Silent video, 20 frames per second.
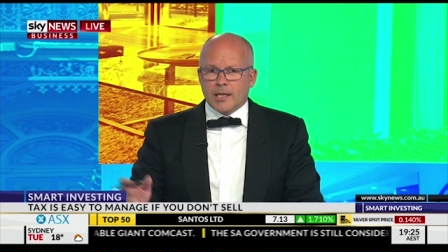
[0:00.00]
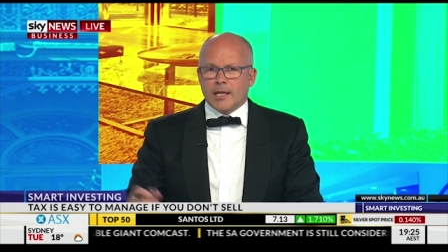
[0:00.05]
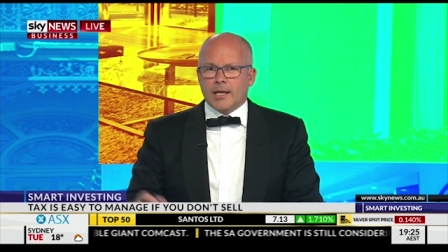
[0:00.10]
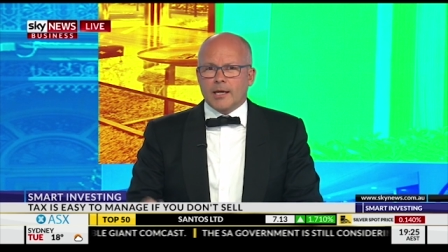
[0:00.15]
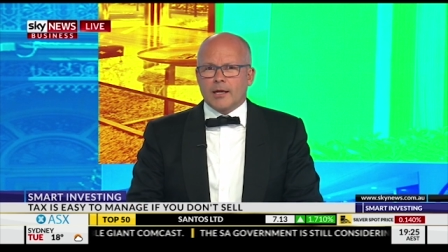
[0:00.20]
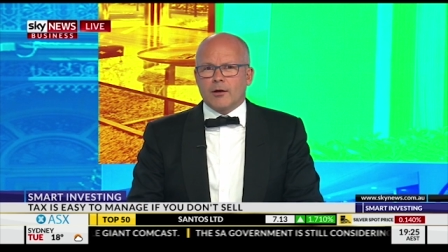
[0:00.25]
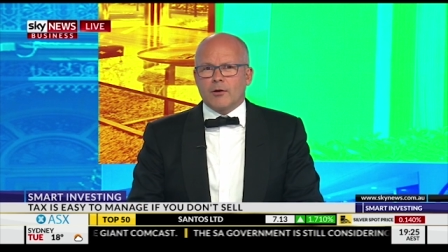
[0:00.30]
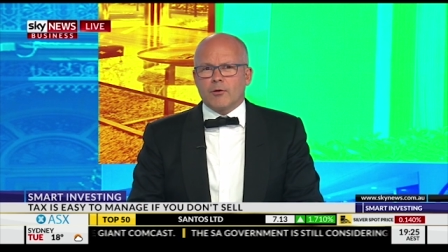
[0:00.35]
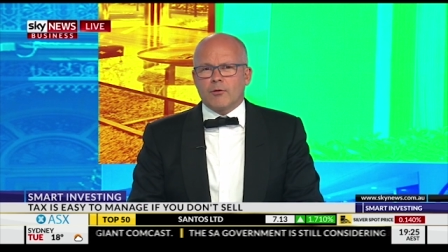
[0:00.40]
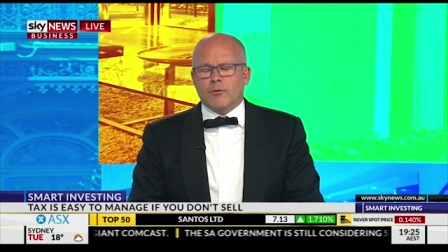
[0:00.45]

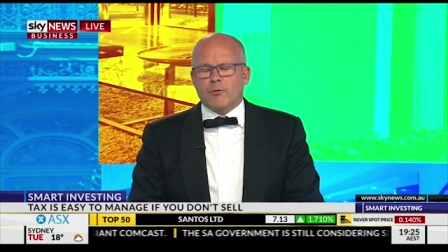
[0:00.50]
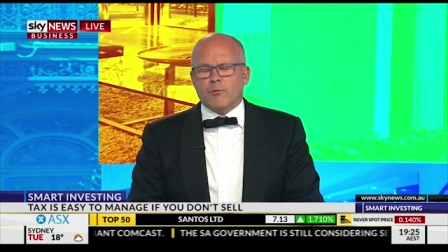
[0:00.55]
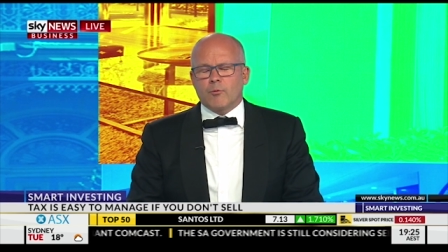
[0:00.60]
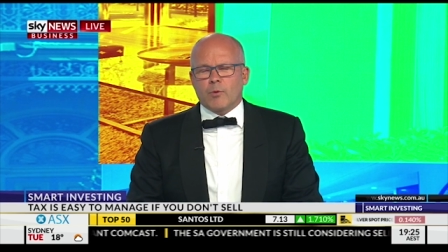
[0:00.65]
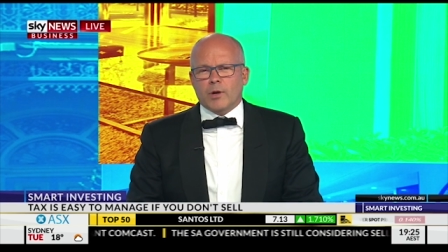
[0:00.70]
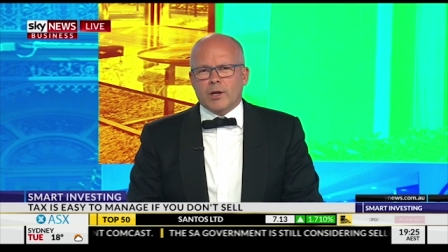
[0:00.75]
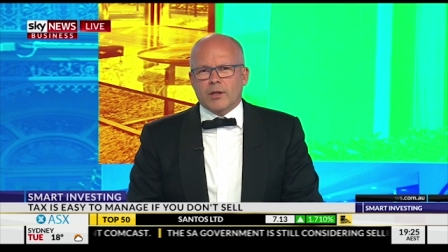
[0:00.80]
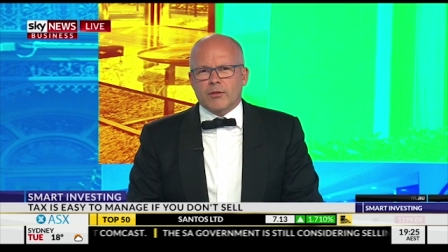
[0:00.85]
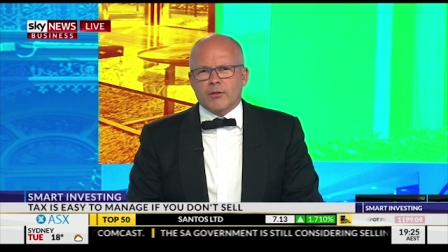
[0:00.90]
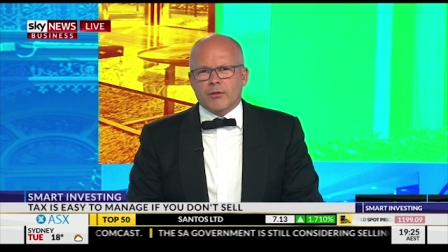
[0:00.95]
Now,
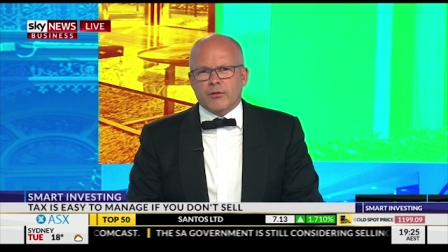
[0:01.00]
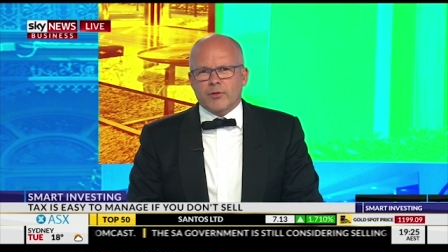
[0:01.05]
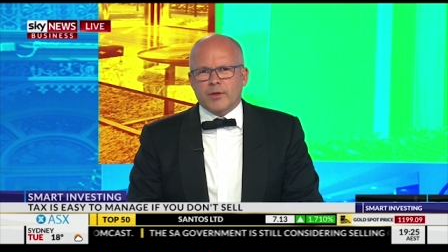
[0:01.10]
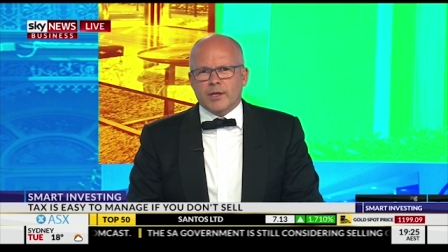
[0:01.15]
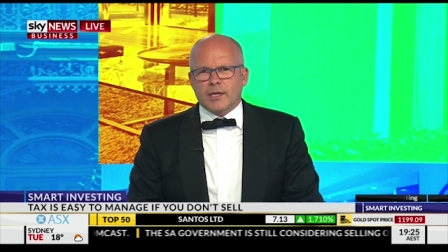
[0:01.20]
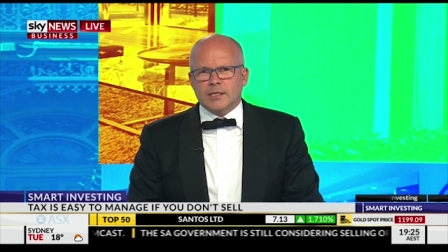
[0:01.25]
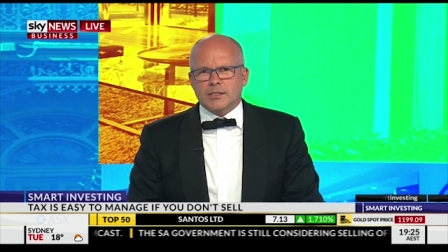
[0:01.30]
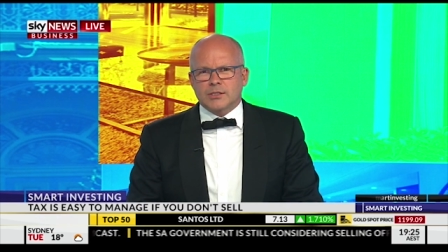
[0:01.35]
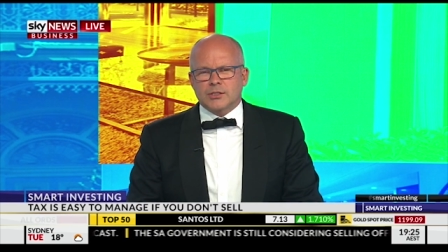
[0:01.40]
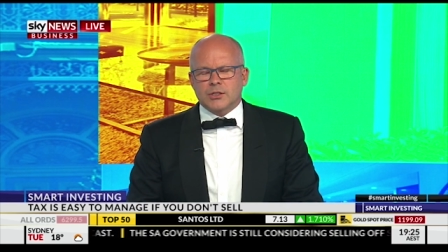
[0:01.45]
one of the
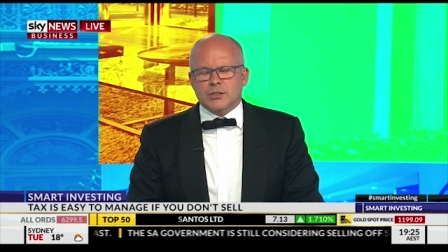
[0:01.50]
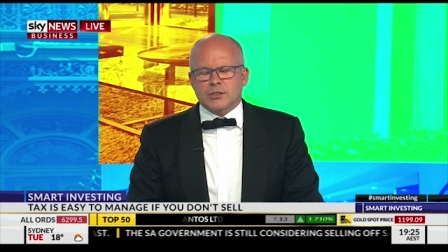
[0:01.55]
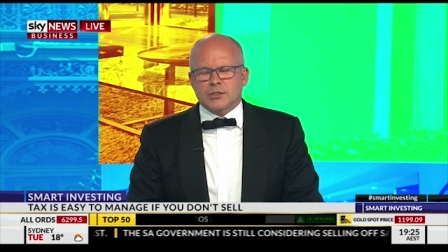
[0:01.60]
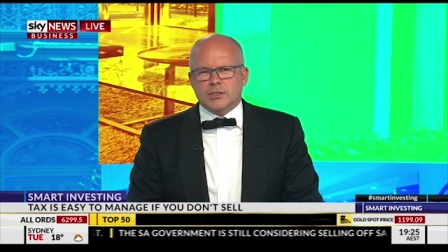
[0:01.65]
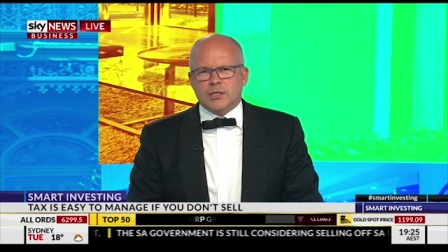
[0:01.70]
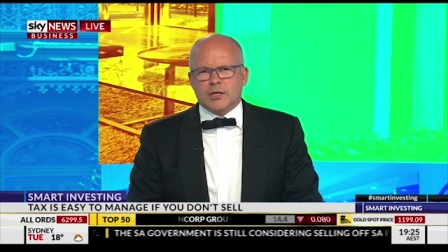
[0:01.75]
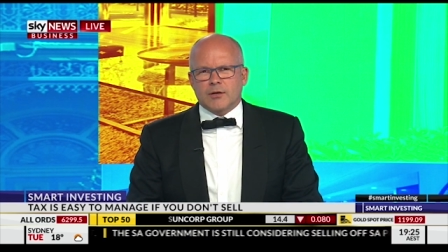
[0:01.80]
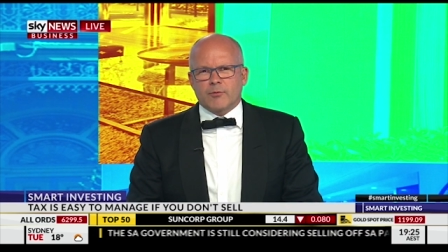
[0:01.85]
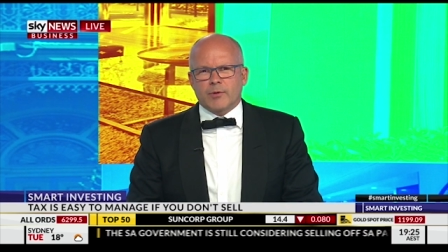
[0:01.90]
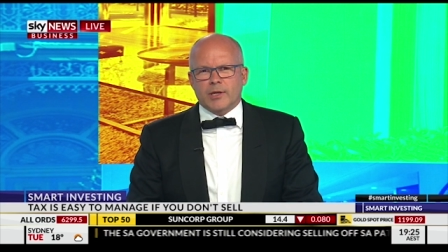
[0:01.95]
things
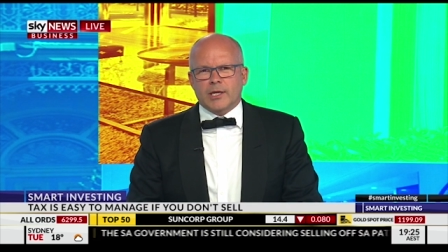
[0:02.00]
that uh,